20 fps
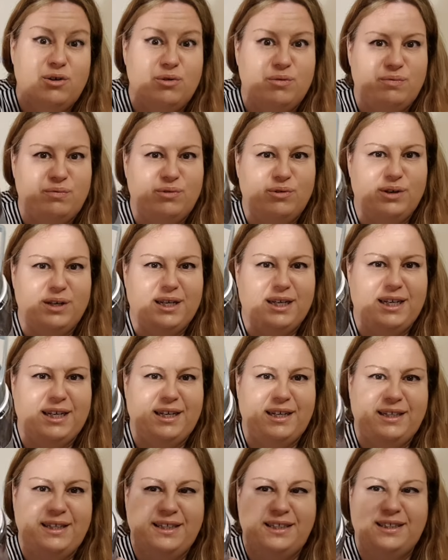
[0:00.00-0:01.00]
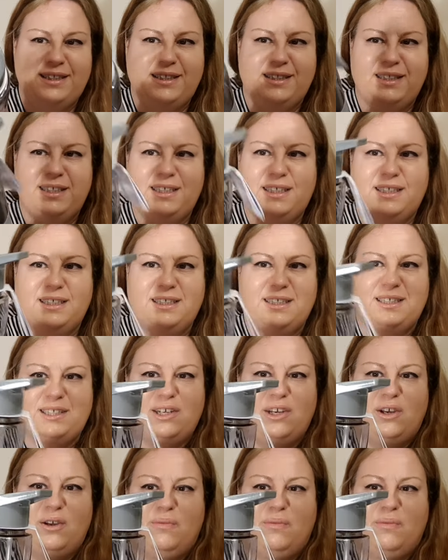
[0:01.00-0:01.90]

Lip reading: Hopefully this is